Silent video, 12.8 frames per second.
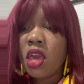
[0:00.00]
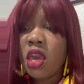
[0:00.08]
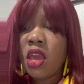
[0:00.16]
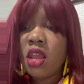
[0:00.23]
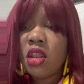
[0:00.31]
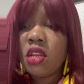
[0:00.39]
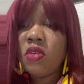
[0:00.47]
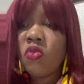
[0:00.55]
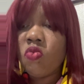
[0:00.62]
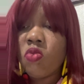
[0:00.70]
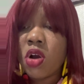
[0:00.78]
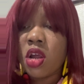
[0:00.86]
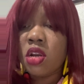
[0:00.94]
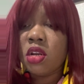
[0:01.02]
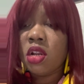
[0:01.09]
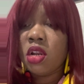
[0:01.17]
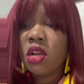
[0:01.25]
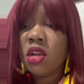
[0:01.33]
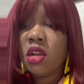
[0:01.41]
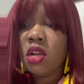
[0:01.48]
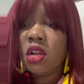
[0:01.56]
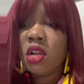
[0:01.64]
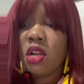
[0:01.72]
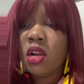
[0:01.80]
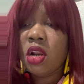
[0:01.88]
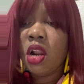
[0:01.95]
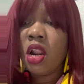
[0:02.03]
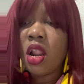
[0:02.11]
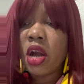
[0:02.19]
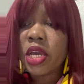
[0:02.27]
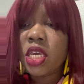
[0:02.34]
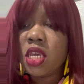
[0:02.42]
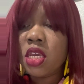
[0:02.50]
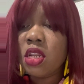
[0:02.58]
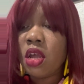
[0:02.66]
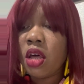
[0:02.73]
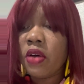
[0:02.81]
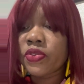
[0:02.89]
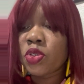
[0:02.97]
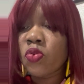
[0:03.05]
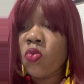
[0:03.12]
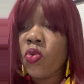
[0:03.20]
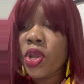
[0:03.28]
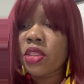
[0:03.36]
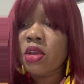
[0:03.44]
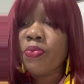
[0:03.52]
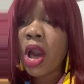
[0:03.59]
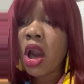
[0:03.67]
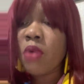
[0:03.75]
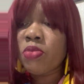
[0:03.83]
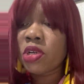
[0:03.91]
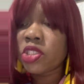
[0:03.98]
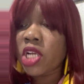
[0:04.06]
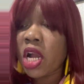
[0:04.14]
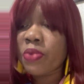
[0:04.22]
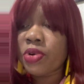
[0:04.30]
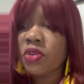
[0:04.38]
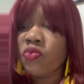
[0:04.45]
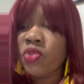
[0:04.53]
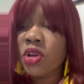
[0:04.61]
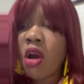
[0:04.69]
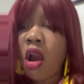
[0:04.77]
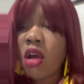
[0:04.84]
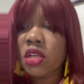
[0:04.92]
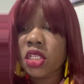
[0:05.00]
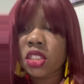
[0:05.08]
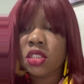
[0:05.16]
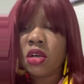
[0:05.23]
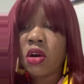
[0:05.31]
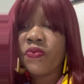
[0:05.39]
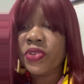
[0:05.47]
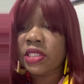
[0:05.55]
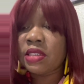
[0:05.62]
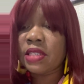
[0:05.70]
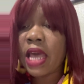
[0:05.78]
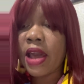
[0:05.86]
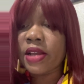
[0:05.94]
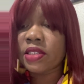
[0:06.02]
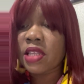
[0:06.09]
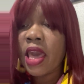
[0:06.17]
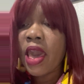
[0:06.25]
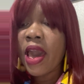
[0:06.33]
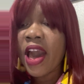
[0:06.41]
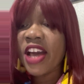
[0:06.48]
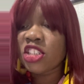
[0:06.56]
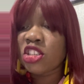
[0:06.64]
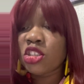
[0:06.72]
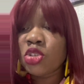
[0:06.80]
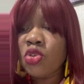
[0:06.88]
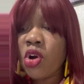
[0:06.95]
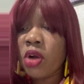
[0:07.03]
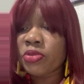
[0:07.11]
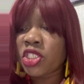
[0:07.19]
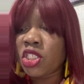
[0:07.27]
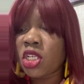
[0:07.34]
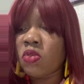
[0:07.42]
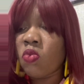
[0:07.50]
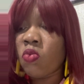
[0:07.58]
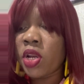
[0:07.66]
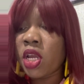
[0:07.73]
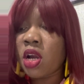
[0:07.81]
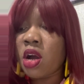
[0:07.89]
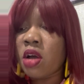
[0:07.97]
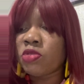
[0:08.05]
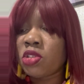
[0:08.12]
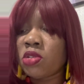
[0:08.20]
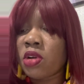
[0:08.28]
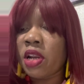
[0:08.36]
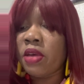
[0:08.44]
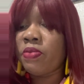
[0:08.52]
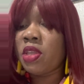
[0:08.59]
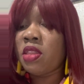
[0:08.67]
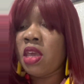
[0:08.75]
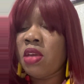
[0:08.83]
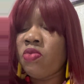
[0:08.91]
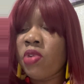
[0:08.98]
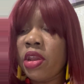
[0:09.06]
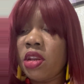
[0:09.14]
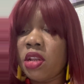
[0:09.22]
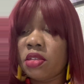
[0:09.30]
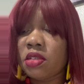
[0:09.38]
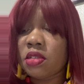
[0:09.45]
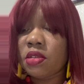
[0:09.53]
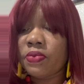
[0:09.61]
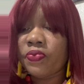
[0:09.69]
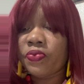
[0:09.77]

anyone lucky enough to win the Powerball jackpot, regardless of its size, has two options when it comes to claiming their winnings.